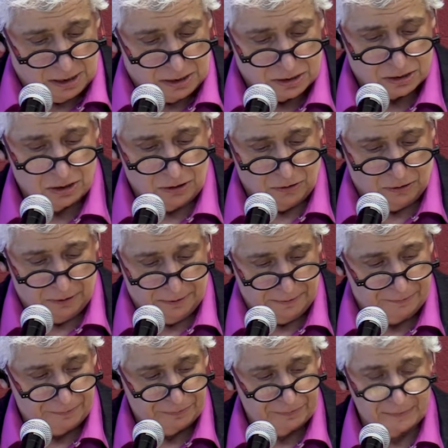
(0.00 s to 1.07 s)
So,
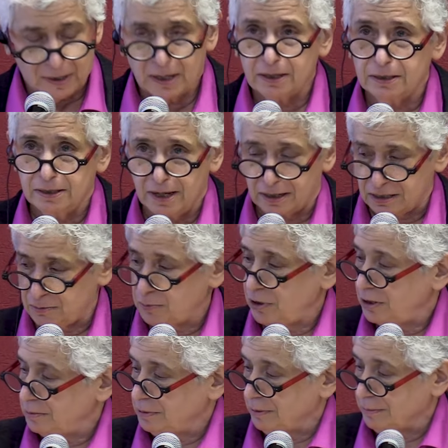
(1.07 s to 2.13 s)
next
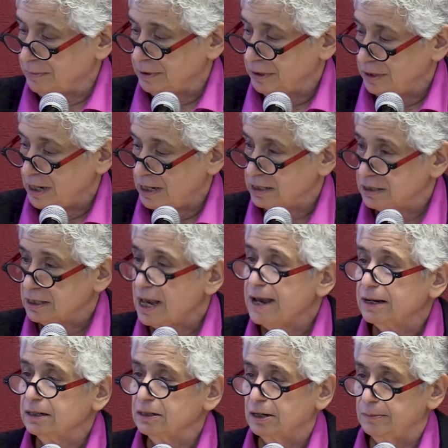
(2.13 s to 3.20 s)
problem. As
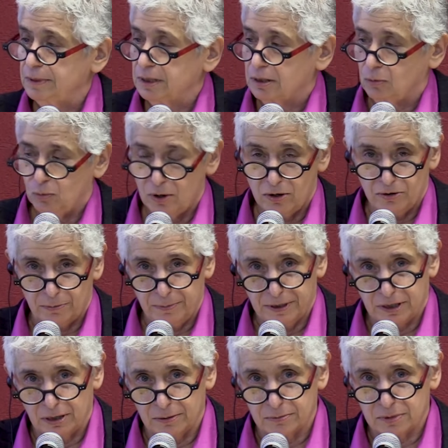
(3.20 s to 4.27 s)
economic wealth
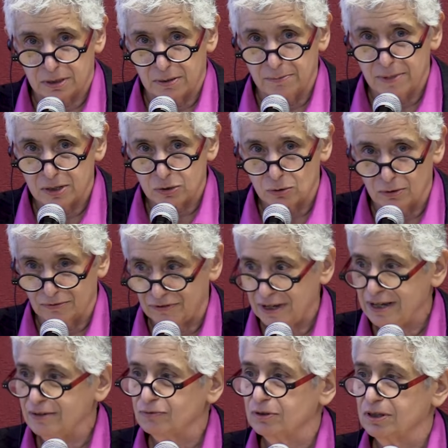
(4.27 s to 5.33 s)
becomes the measure of
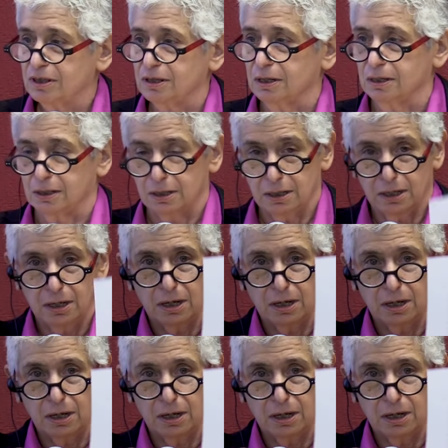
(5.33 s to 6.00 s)
everything,